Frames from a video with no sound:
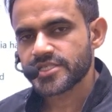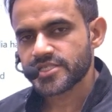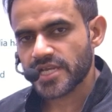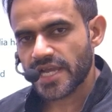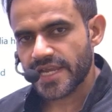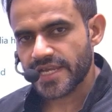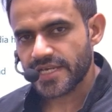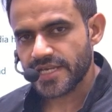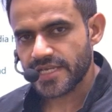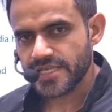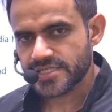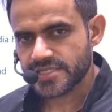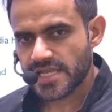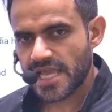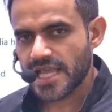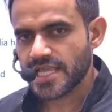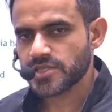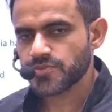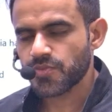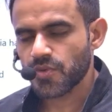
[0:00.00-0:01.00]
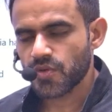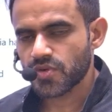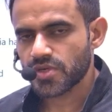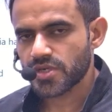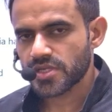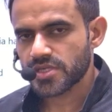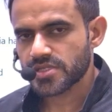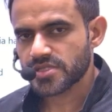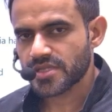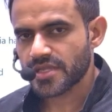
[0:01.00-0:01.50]
Chinese
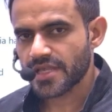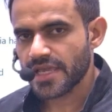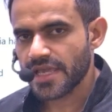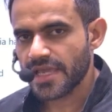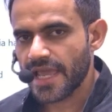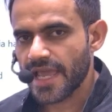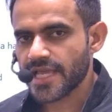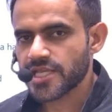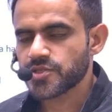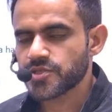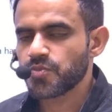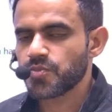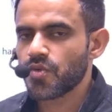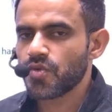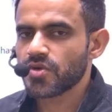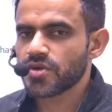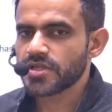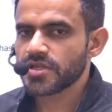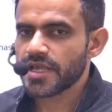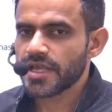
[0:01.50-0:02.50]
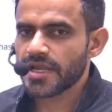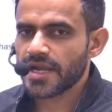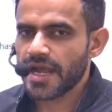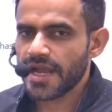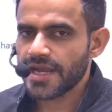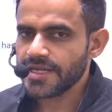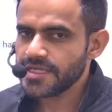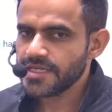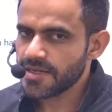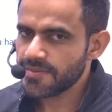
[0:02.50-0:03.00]
exporters, they export their
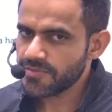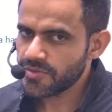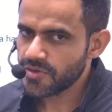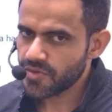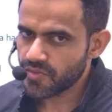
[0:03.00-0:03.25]
item